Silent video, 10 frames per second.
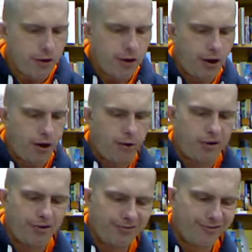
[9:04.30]
Now,
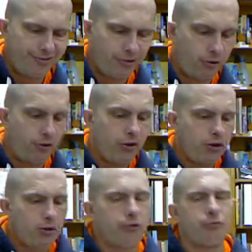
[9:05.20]

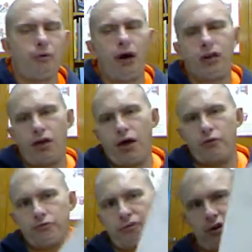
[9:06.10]
you can write it
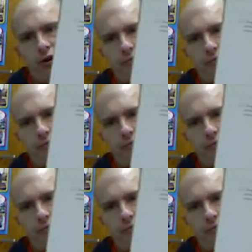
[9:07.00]
out there